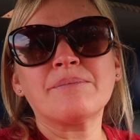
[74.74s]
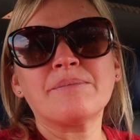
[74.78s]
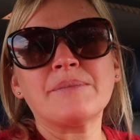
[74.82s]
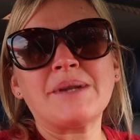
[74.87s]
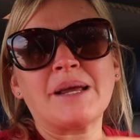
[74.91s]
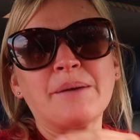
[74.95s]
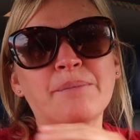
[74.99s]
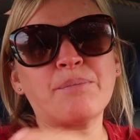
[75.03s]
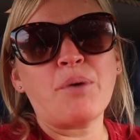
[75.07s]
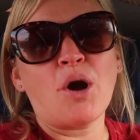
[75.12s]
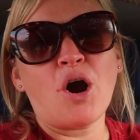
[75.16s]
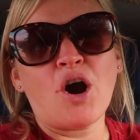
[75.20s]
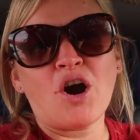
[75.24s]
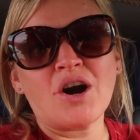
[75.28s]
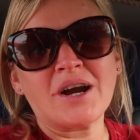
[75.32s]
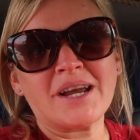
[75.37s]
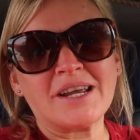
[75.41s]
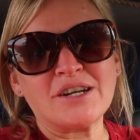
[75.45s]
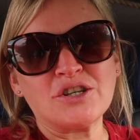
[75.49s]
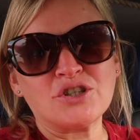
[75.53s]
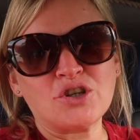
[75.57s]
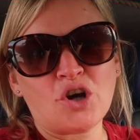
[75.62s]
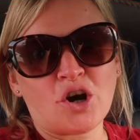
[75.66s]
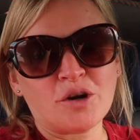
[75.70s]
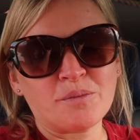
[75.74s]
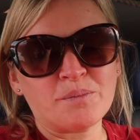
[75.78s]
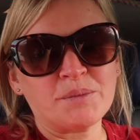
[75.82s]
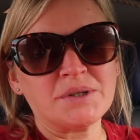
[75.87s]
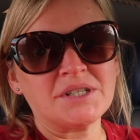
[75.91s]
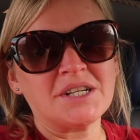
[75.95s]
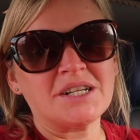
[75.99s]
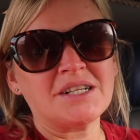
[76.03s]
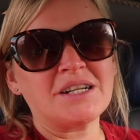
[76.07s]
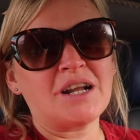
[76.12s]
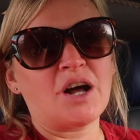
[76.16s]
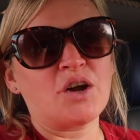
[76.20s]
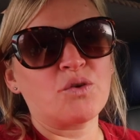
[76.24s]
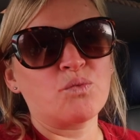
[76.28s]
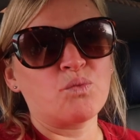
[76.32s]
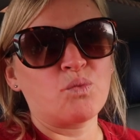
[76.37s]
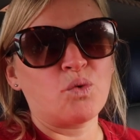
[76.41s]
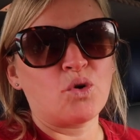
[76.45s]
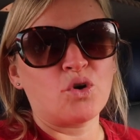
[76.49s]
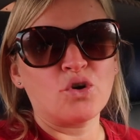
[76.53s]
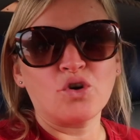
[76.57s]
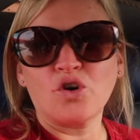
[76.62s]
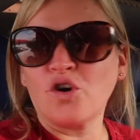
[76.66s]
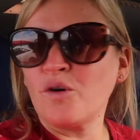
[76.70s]
like park in Todmorden and
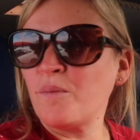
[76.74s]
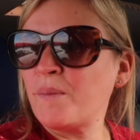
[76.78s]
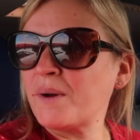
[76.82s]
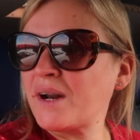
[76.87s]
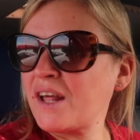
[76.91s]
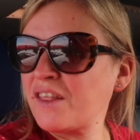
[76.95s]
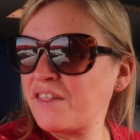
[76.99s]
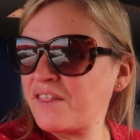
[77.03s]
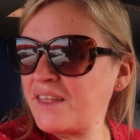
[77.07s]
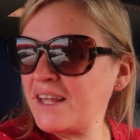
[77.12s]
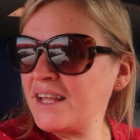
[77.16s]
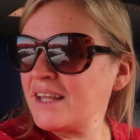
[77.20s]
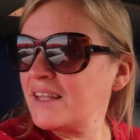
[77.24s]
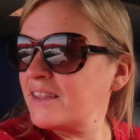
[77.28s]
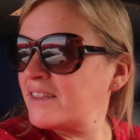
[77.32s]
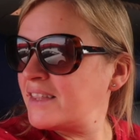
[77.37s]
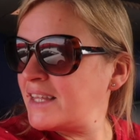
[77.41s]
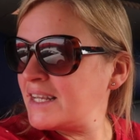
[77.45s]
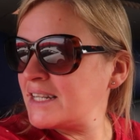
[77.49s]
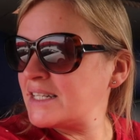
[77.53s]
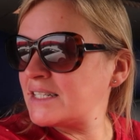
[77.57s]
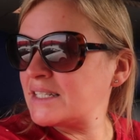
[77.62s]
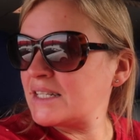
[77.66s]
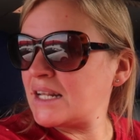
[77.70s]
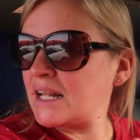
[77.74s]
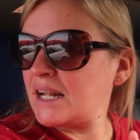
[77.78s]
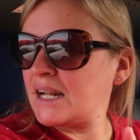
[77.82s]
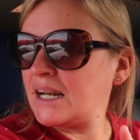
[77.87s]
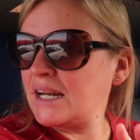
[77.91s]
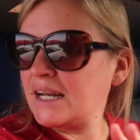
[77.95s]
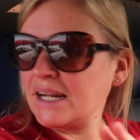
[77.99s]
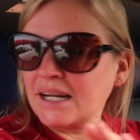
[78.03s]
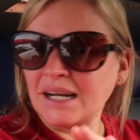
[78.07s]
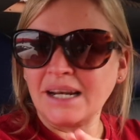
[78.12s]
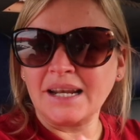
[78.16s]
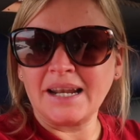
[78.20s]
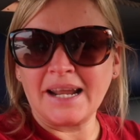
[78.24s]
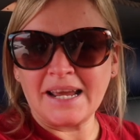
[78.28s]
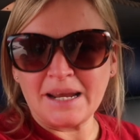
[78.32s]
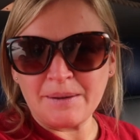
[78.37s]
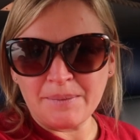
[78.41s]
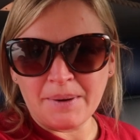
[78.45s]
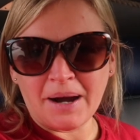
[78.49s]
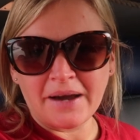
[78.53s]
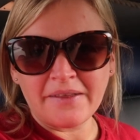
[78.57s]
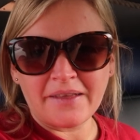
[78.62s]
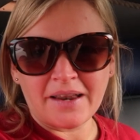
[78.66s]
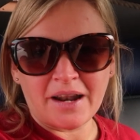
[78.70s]
walk up, but I think this little
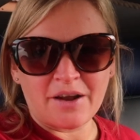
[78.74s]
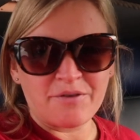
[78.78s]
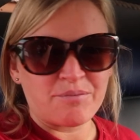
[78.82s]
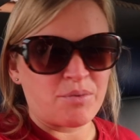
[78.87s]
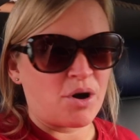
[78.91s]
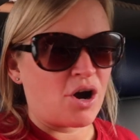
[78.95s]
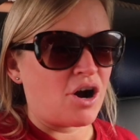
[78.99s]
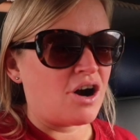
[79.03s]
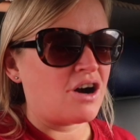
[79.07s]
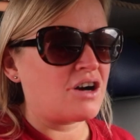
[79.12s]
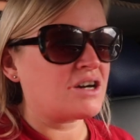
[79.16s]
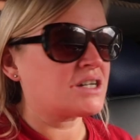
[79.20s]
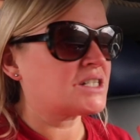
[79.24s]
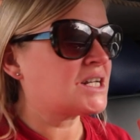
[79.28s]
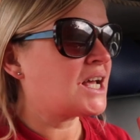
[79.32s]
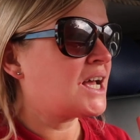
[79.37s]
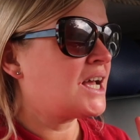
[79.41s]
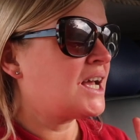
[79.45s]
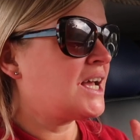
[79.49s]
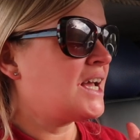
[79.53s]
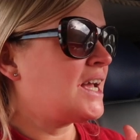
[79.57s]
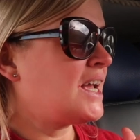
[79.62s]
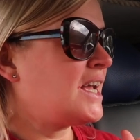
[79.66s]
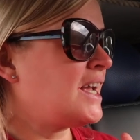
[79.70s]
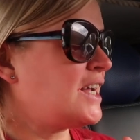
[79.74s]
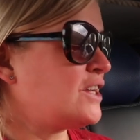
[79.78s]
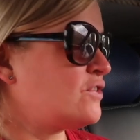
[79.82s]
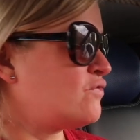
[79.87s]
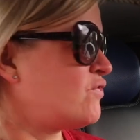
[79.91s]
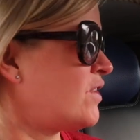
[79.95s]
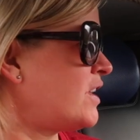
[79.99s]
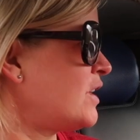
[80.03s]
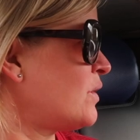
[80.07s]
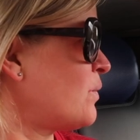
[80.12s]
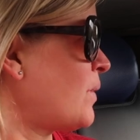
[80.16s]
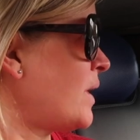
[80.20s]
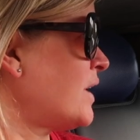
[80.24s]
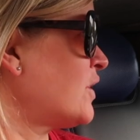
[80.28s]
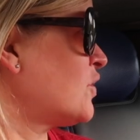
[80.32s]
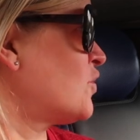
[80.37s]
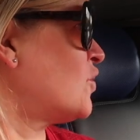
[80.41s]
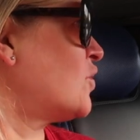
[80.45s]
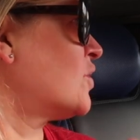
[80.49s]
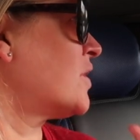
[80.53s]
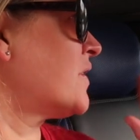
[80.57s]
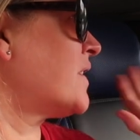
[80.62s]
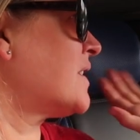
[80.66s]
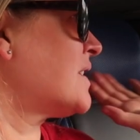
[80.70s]
lay-by that I've parked is really quite
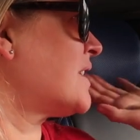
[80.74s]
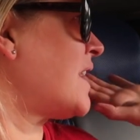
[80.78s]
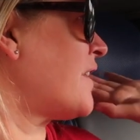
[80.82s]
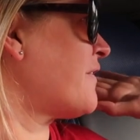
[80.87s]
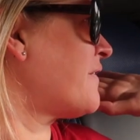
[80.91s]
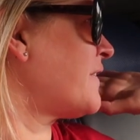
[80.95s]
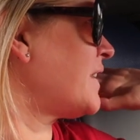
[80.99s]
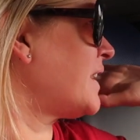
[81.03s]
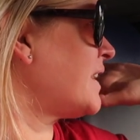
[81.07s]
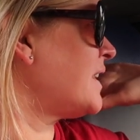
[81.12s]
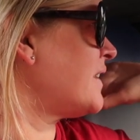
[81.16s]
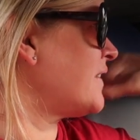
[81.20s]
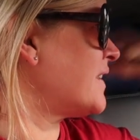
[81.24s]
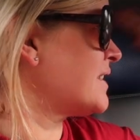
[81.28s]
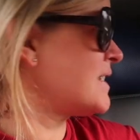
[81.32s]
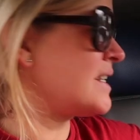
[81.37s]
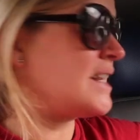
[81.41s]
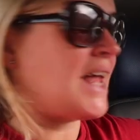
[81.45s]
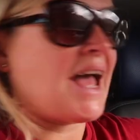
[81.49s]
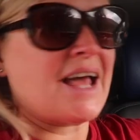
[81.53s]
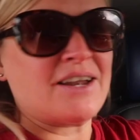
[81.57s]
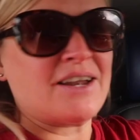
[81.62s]
good. There's definitely, there's an